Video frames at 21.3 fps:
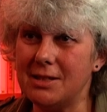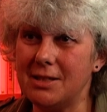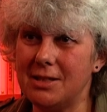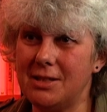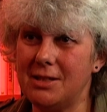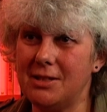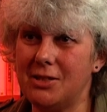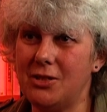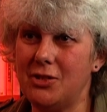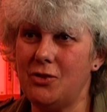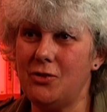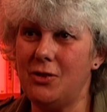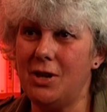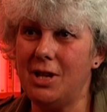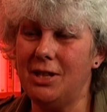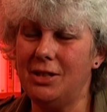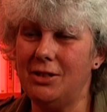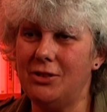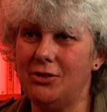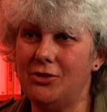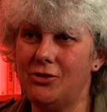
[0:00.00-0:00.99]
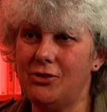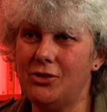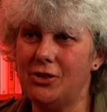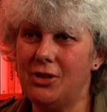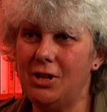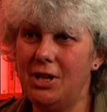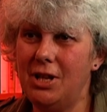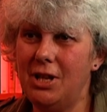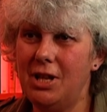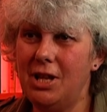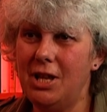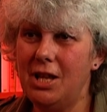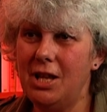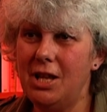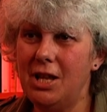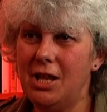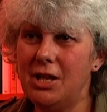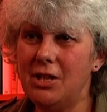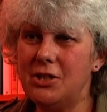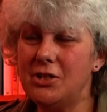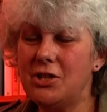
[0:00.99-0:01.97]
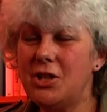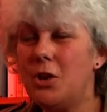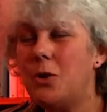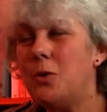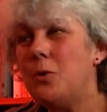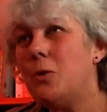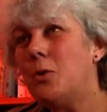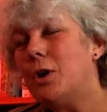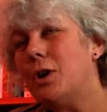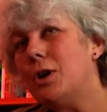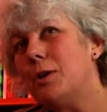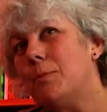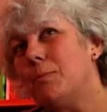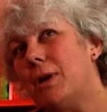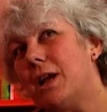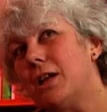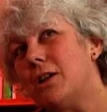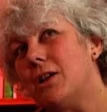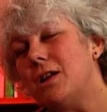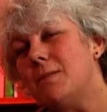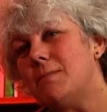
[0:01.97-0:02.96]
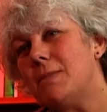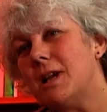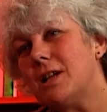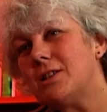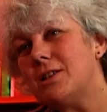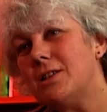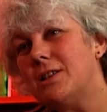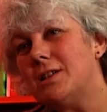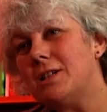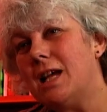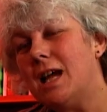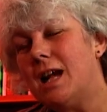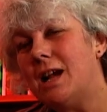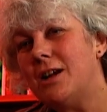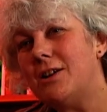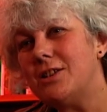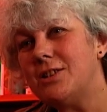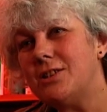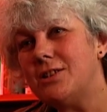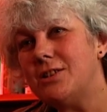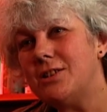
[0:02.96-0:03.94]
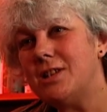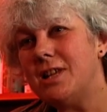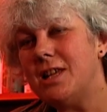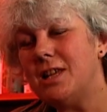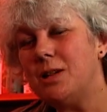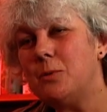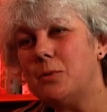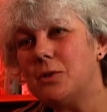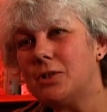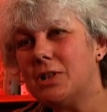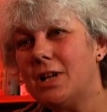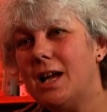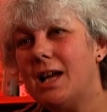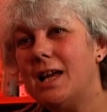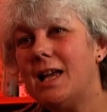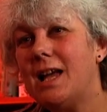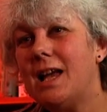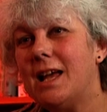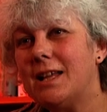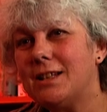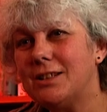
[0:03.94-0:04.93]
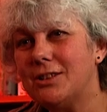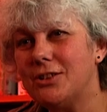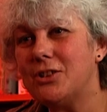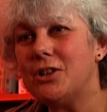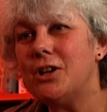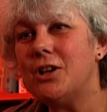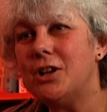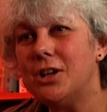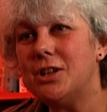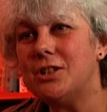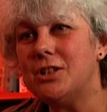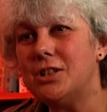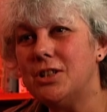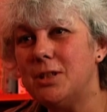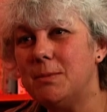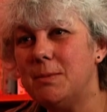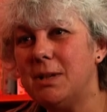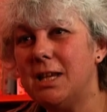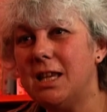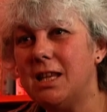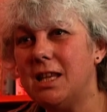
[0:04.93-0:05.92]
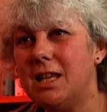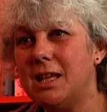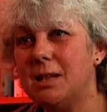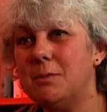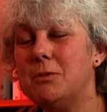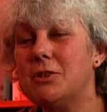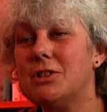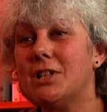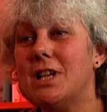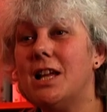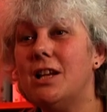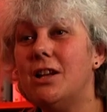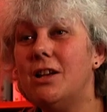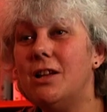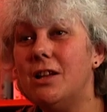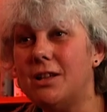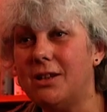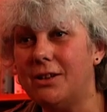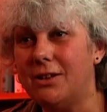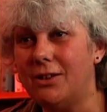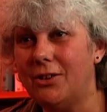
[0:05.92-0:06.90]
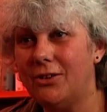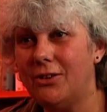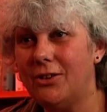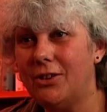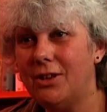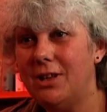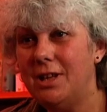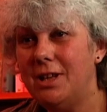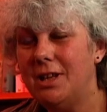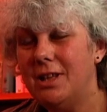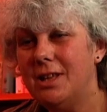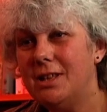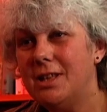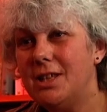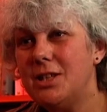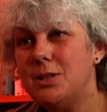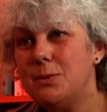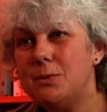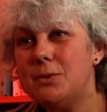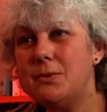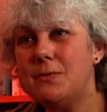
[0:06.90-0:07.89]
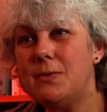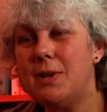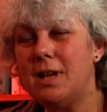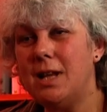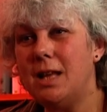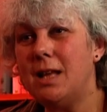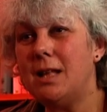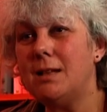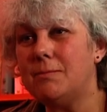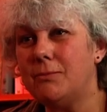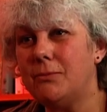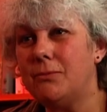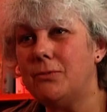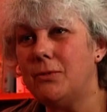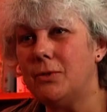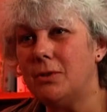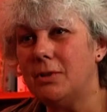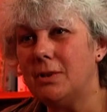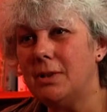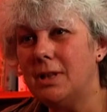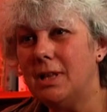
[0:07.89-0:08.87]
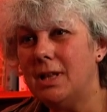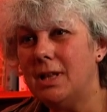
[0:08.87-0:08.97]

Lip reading: that are strange. So by going back to the diaries and seeing what I hadn't heard in the beginning and what I learnt, this was very helpful.